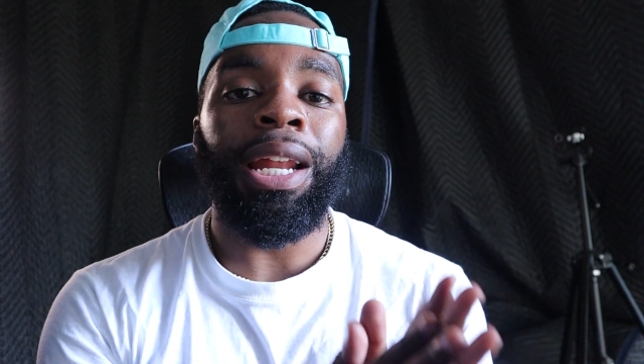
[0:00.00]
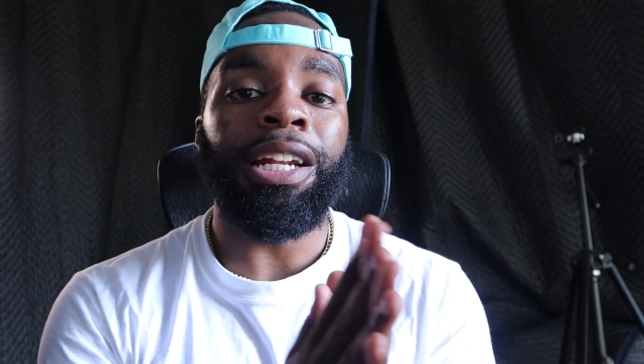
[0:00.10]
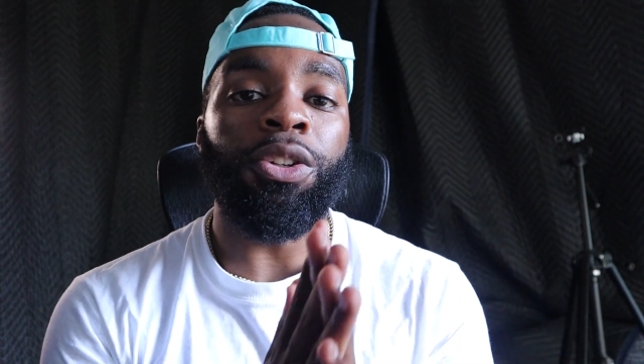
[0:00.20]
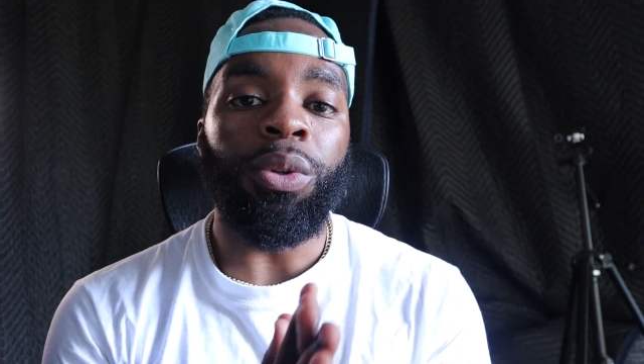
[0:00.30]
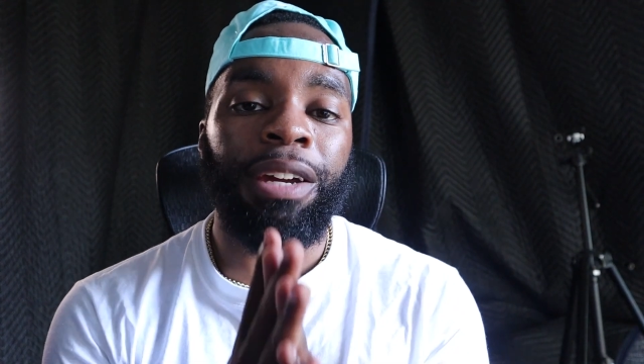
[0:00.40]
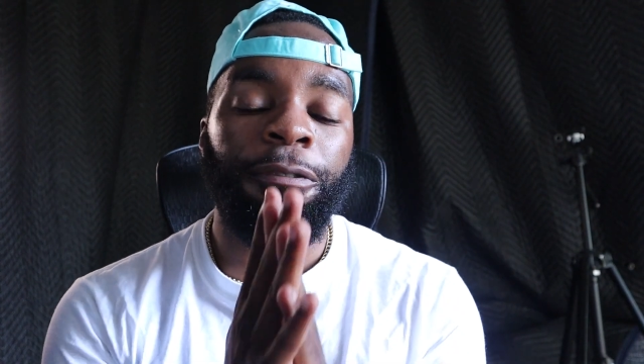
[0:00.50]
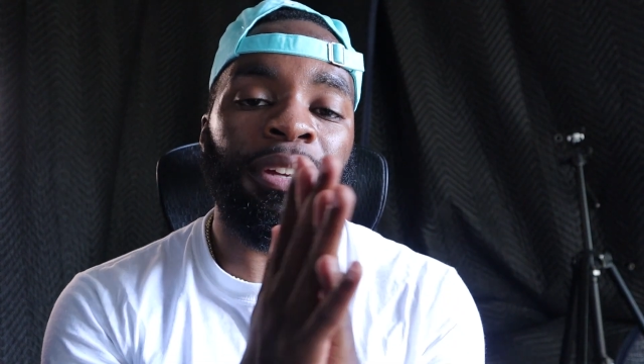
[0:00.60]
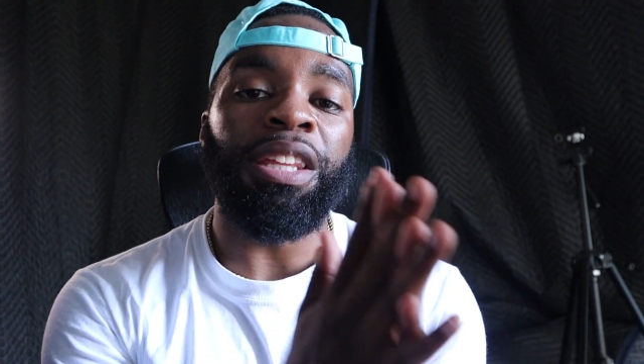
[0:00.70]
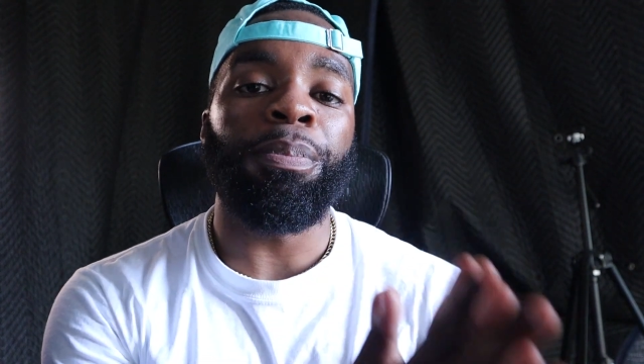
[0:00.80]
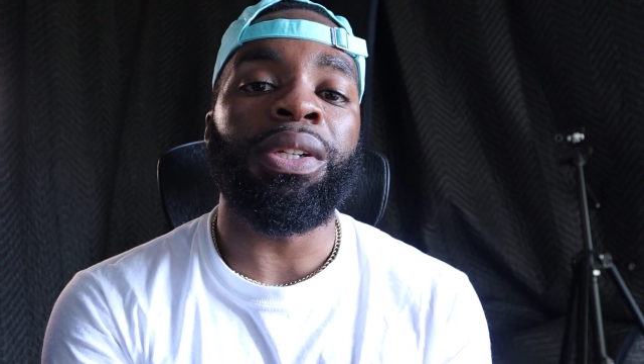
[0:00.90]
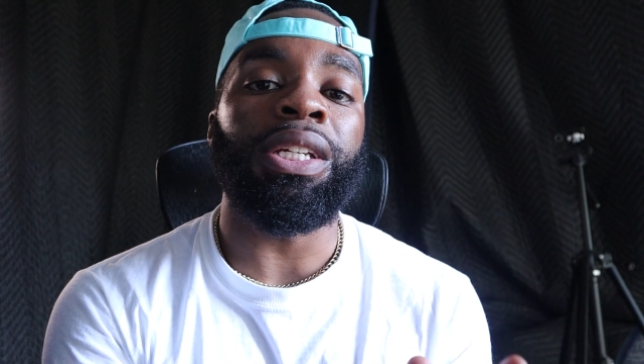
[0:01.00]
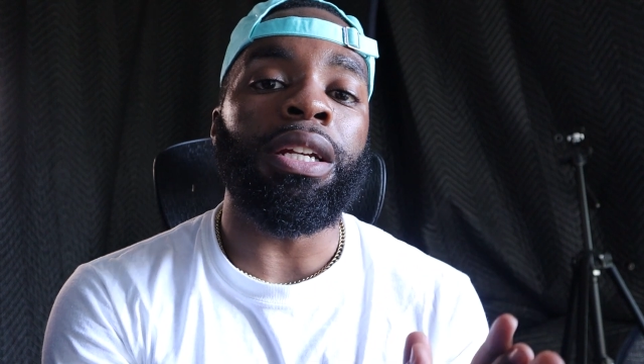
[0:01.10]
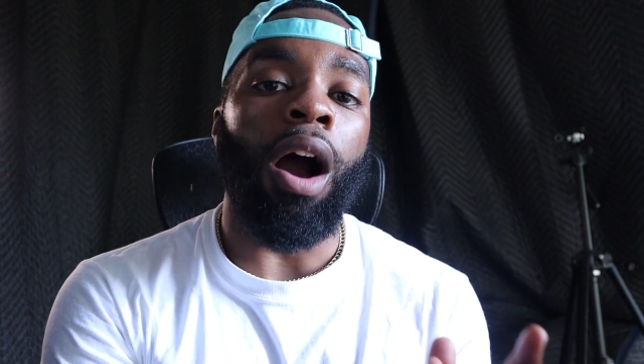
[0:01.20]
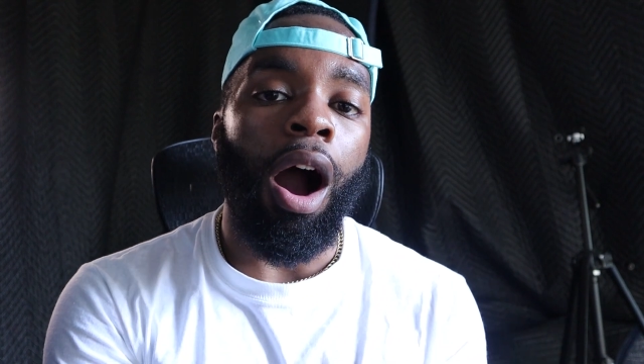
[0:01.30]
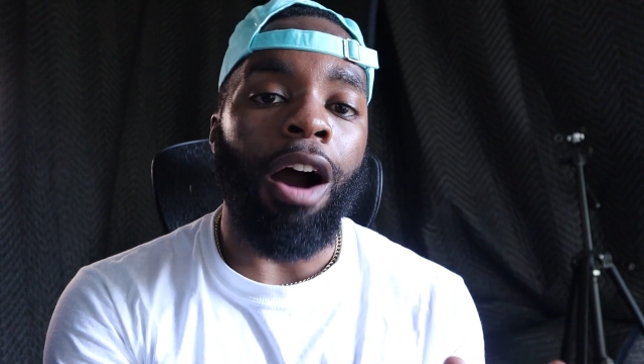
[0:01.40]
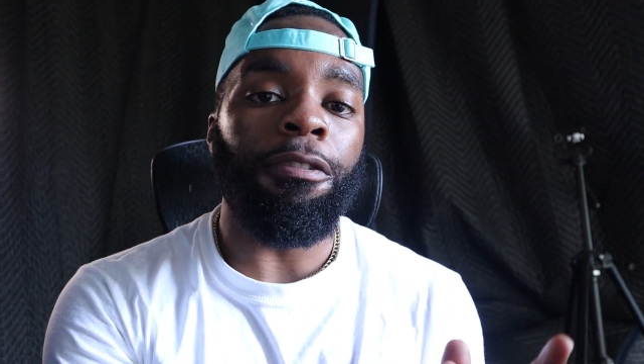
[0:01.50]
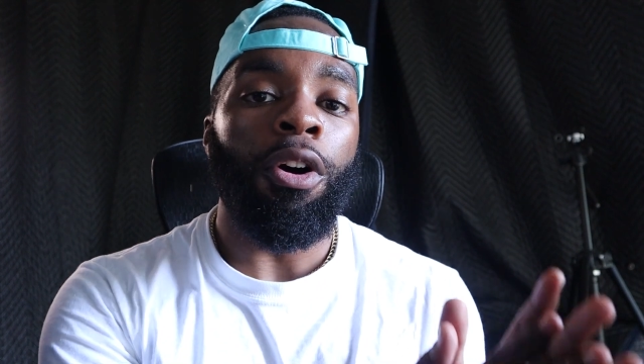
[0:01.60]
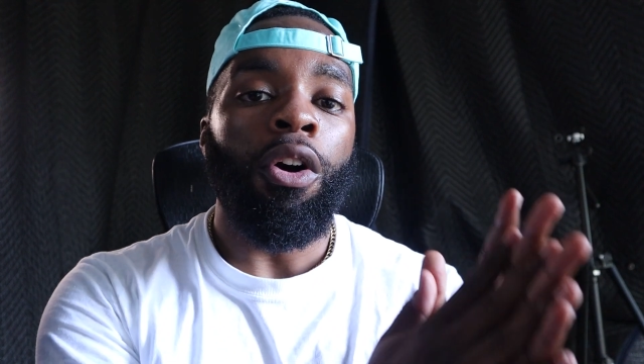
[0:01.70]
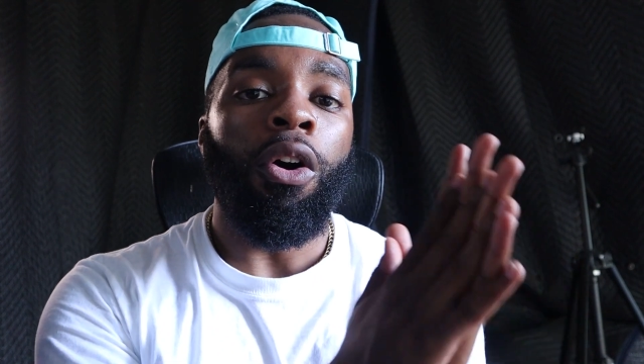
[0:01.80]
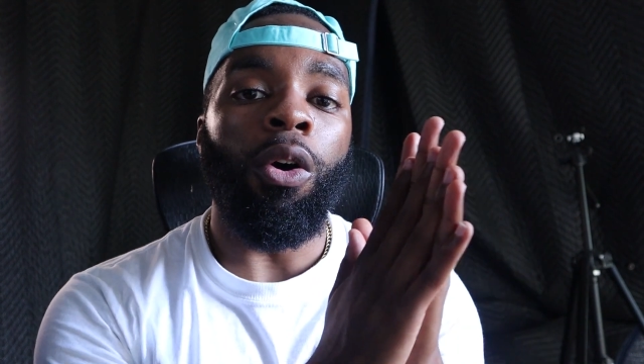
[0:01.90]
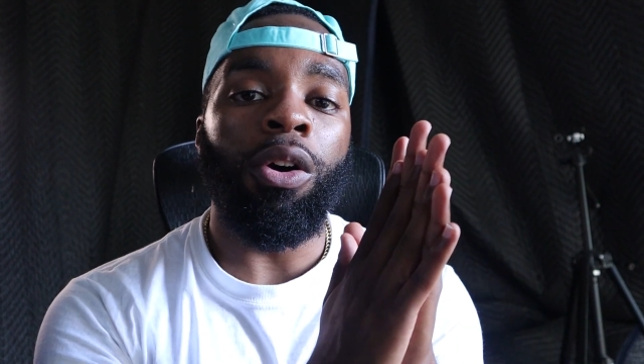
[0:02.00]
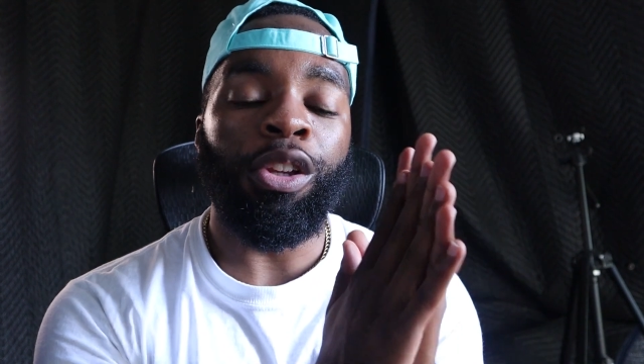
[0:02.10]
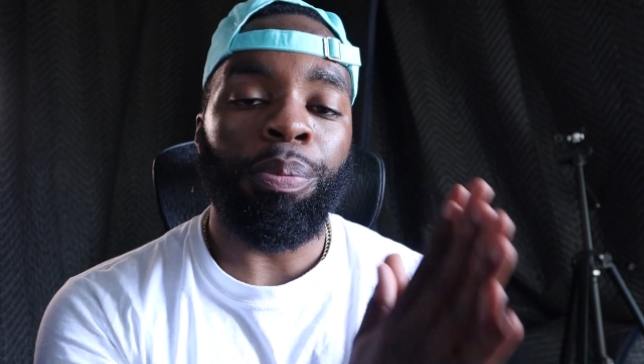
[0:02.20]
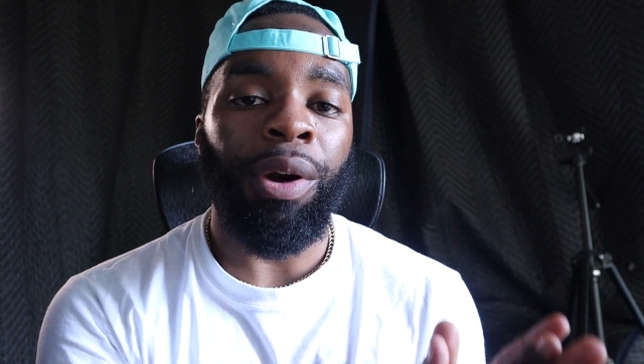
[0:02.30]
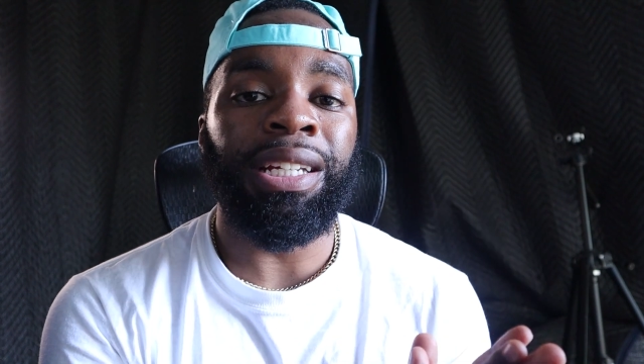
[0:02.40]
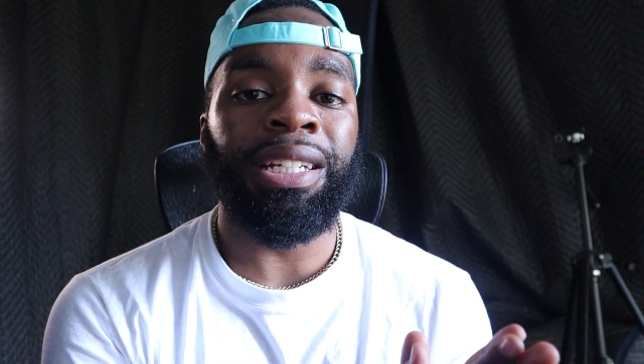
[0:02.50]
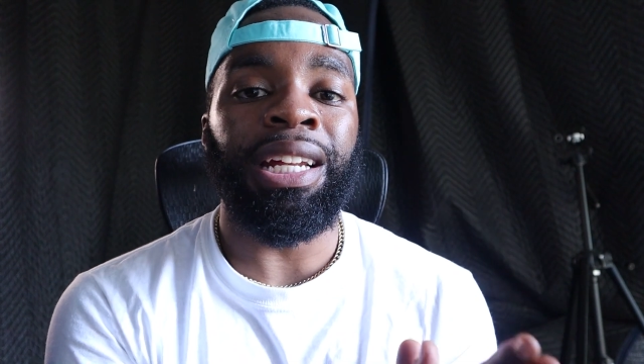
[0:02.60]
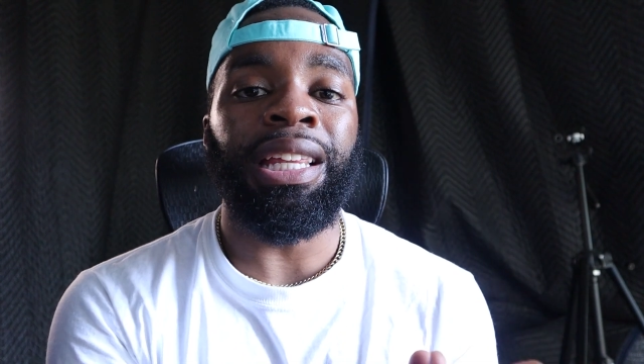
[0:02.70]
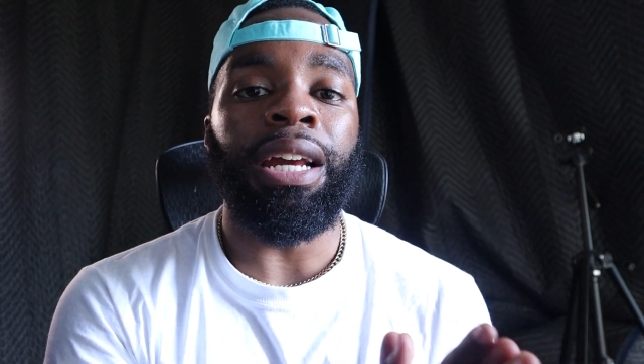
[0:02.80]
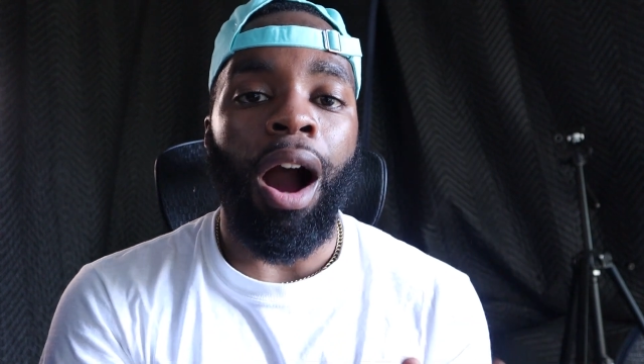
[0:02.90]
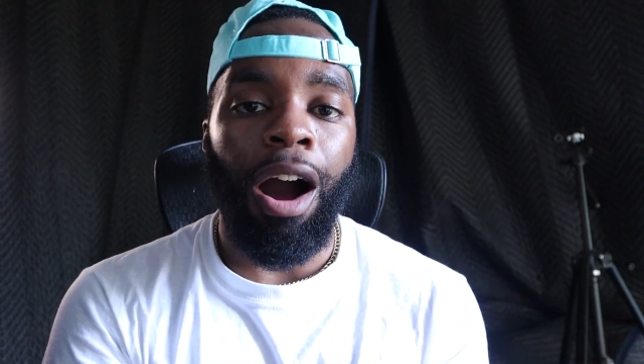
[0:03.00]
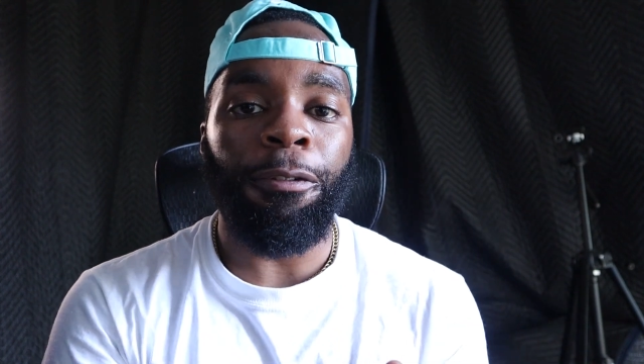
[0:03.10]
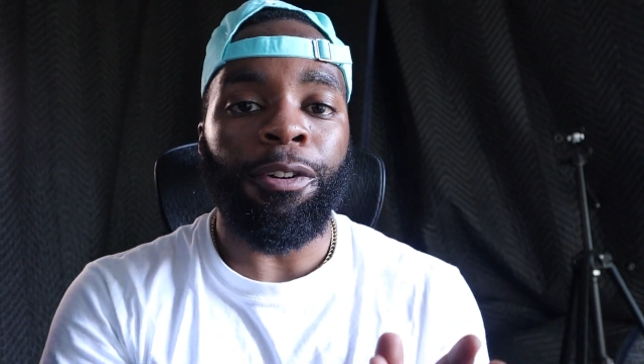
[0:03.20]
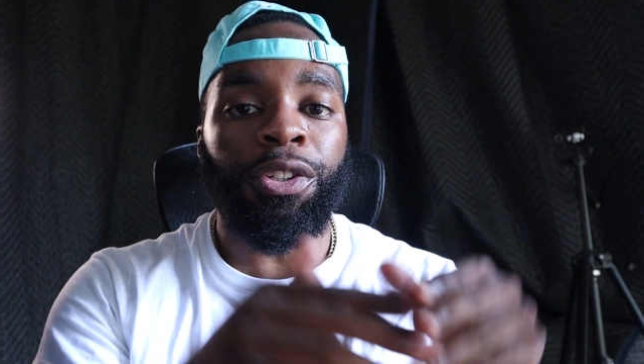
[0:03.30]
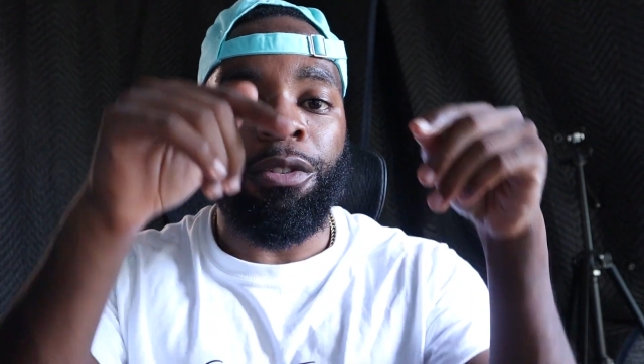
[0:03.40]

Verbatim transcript: they do get 50% off on the prices that they offer.